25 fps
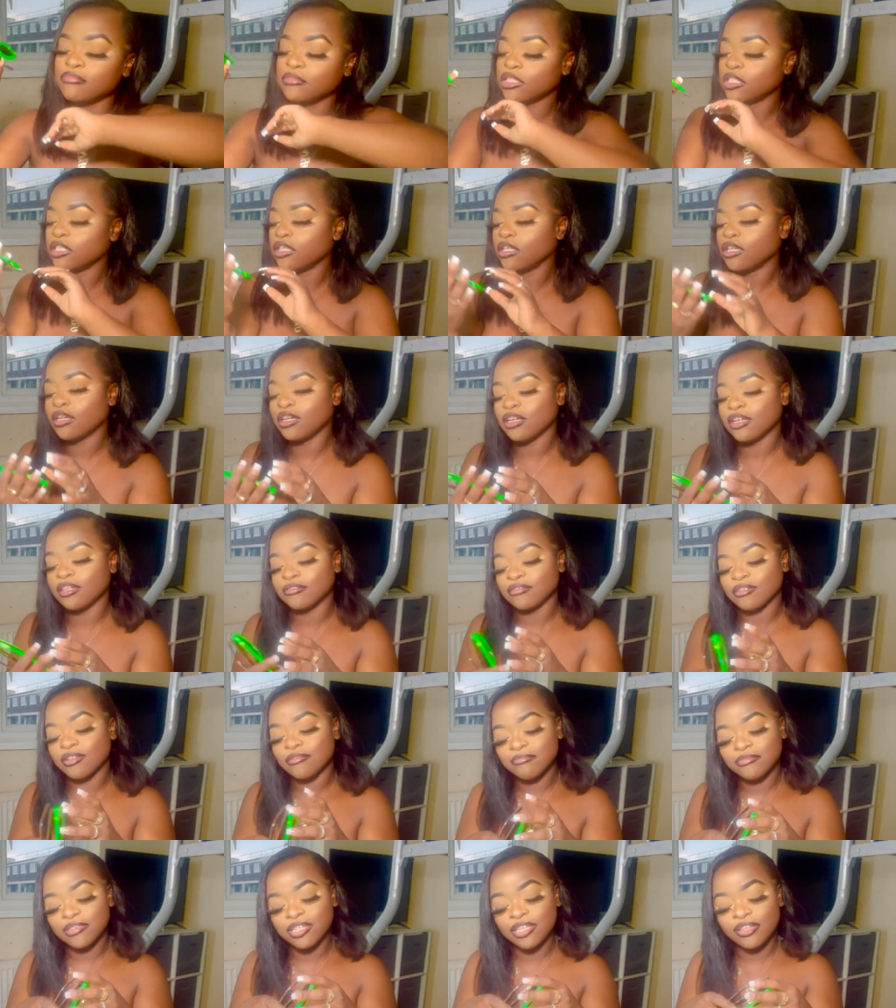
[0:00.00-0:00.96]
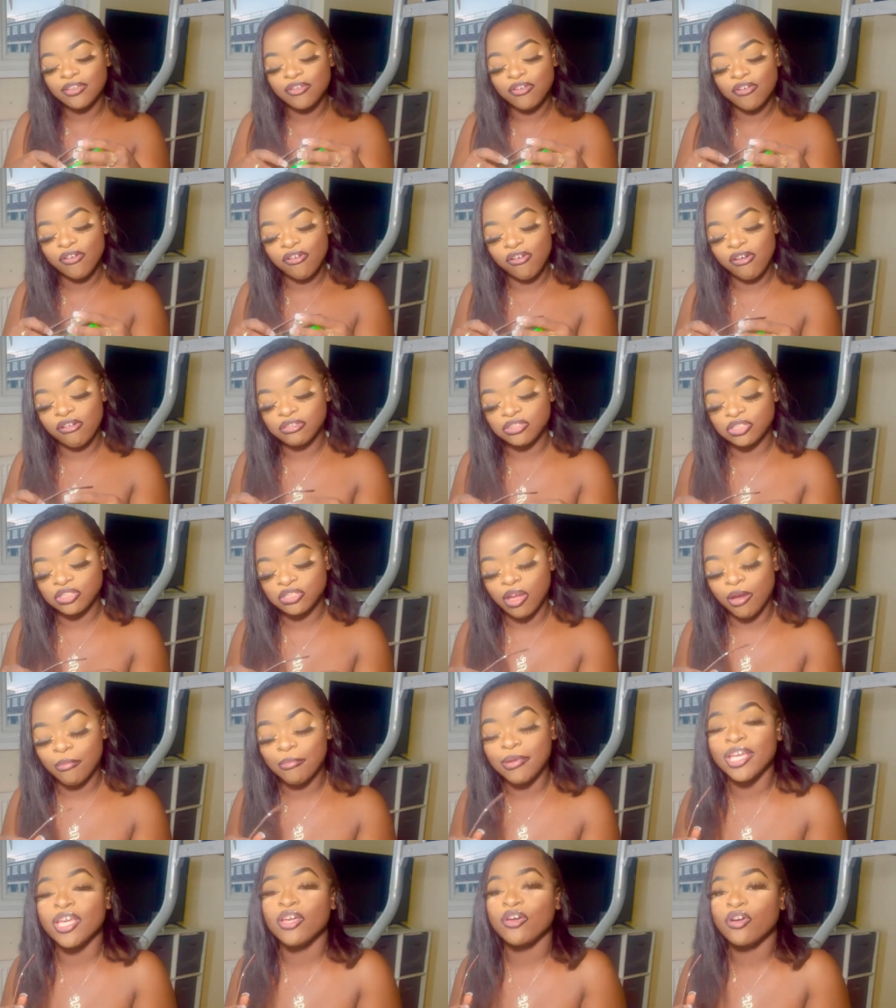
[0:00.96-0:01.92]
yeah, oh my gosh, oh
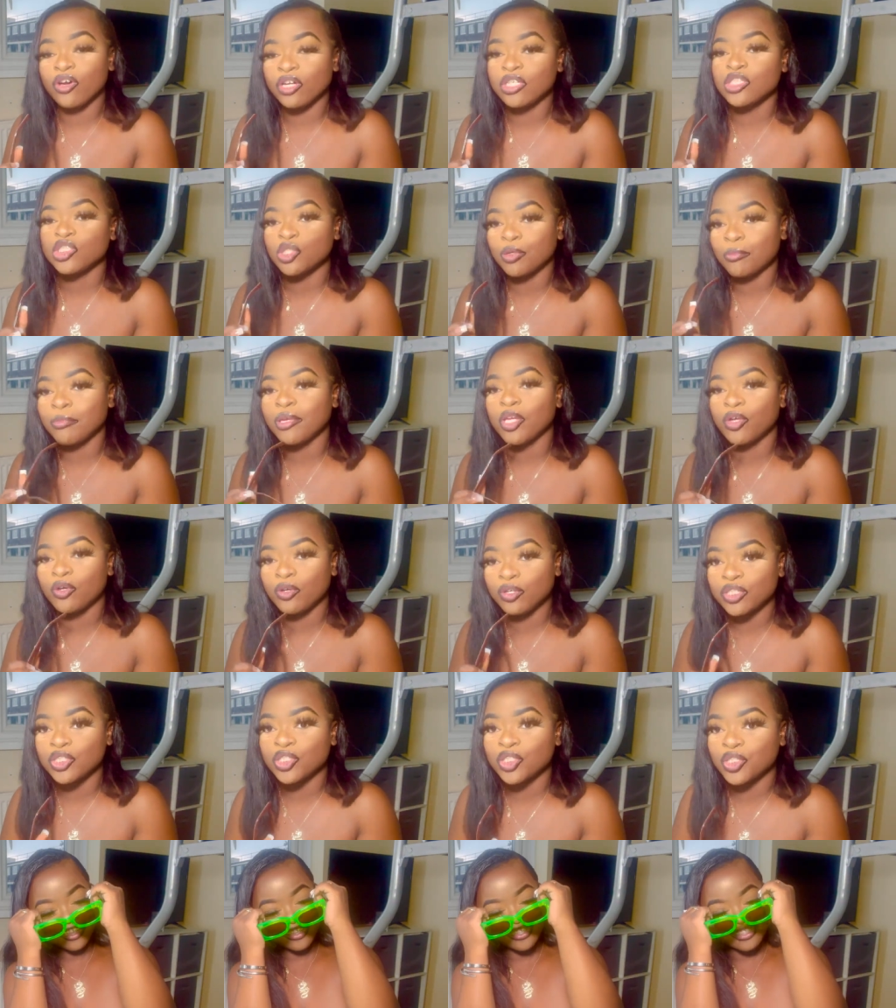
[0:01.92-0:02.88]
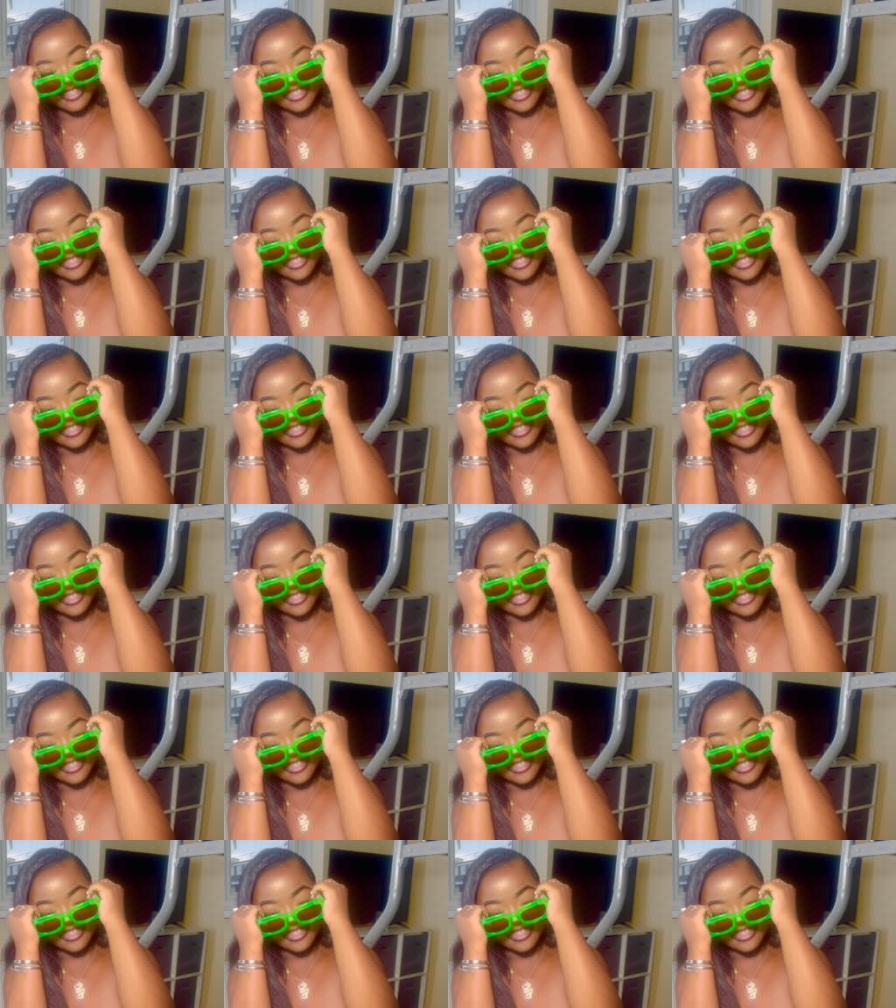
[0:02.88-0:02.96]
my gosh, oh my gosh.